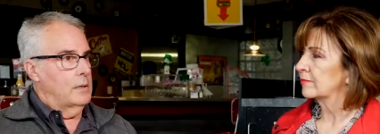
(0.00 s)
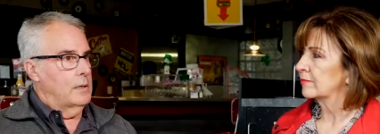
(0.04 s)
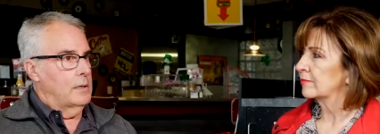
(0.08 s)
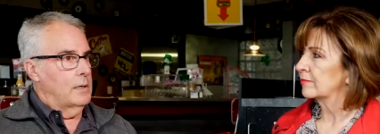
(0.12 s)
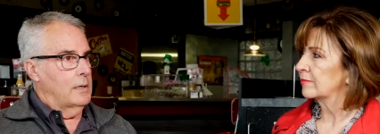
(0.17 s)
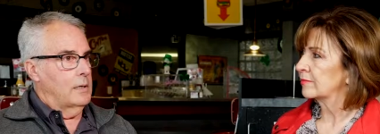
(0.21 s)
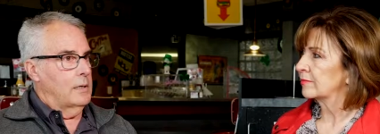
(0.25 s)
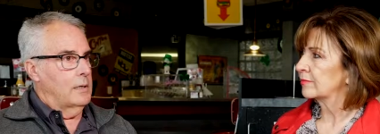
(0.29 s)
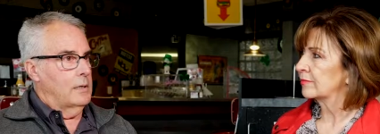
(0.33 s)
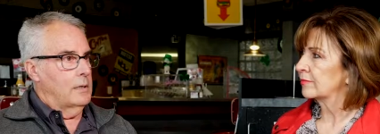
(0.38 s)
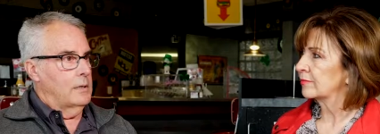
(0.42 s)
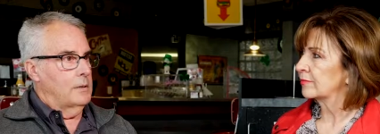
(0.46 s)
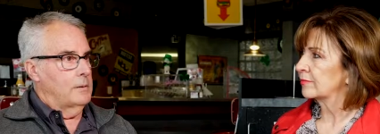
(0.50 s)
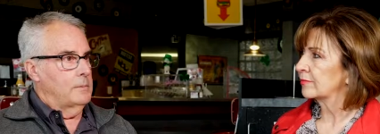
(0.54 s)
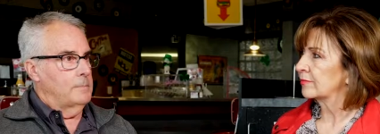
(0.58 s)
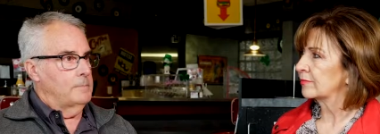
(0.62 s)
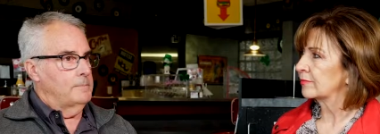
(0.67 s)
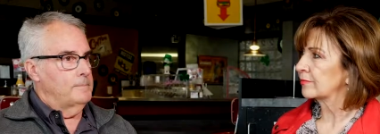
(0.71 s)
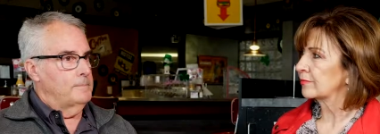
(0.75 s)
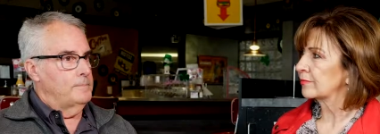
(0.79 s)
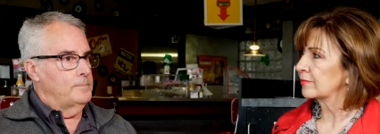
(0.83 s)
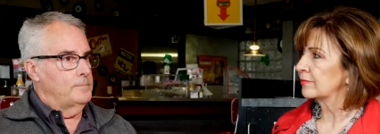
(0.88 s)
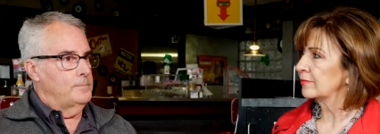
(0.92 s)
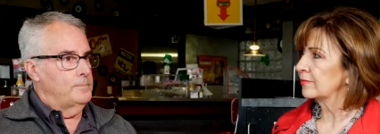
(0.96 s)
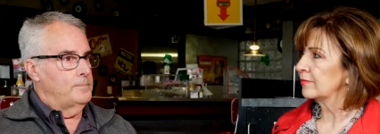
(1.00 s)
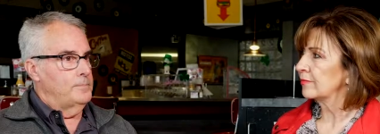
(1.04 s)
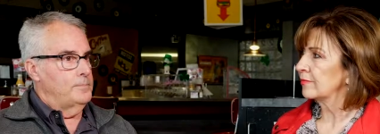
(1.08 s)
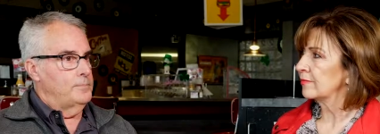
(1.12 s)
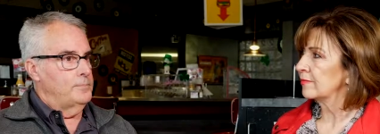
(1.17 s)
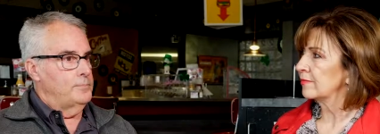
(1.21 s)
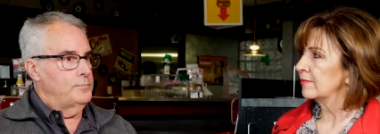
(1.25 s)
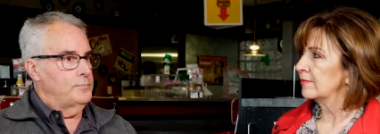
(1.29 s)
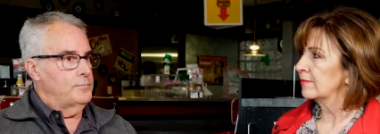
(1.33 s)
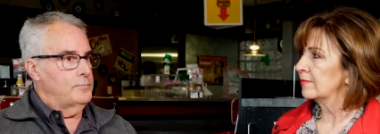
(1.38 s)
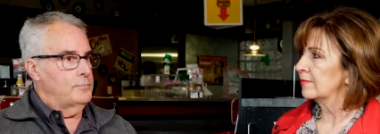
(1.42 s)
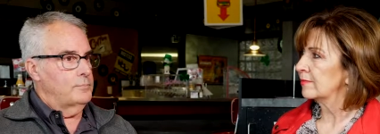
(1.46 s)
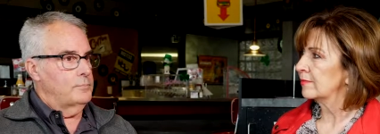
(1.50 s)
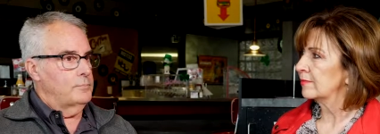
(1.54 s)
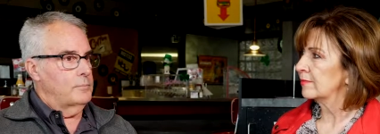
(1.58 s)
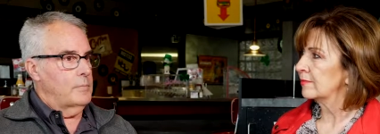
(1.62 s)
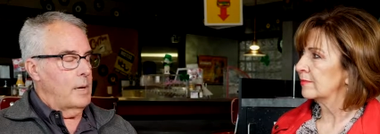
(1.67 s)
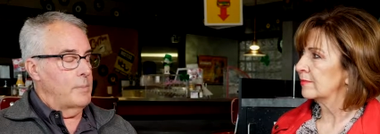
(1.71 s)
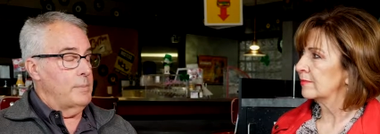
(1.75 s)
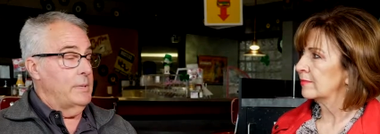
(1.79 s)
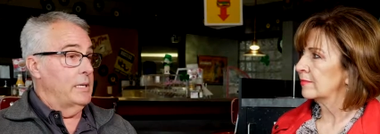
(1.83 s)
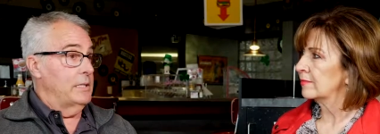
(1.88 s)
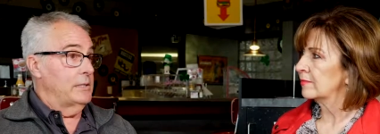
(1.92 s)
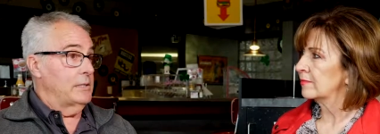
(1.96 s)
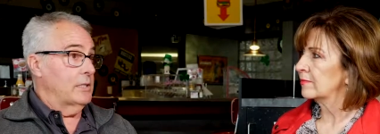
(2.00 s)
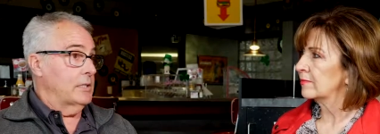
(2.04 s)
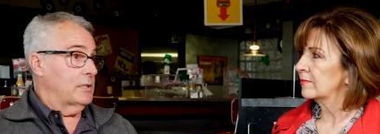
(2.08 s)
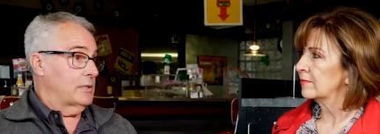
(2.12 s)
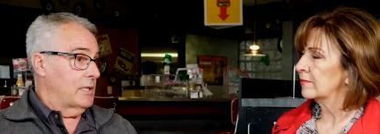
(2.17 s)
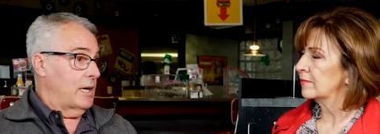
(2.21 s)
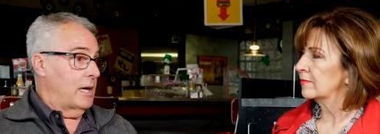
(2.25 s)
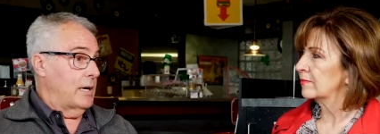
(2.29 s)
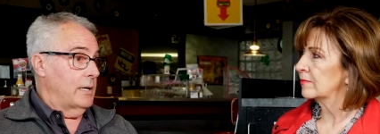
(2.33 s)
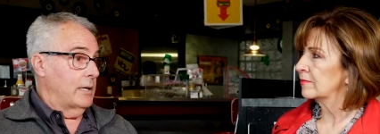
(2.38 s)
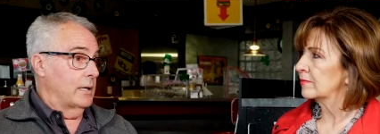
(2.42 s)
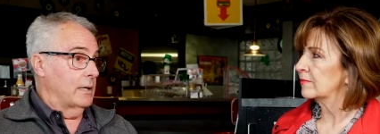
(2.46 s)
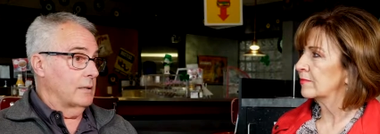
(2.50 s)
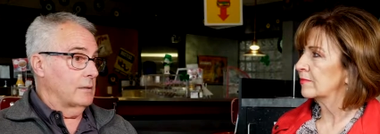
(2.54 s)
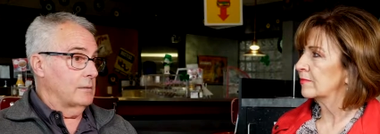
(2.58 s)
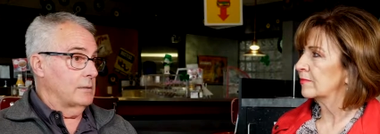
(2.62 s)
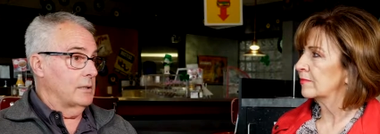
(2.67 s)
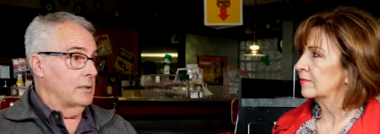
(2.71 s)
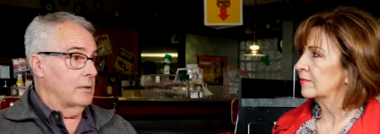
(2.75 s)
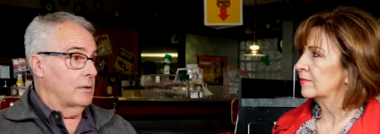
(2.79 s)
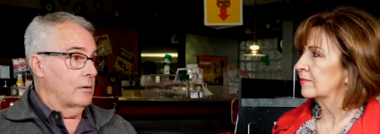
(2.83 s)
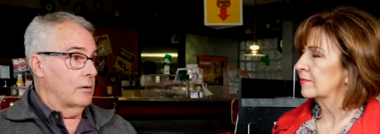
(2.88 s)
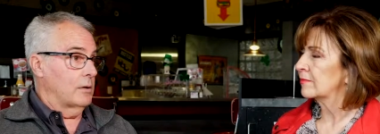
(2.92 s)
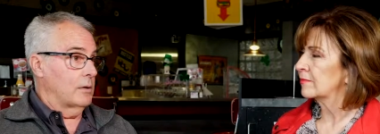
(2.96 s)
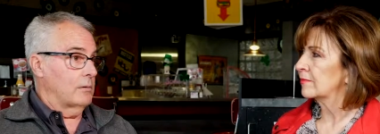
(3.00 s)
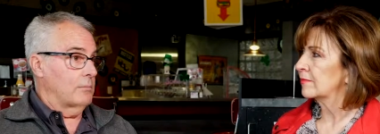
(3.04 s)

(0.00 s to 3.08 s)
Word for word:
Speaker 1: um, I mean, it's exciting. You know,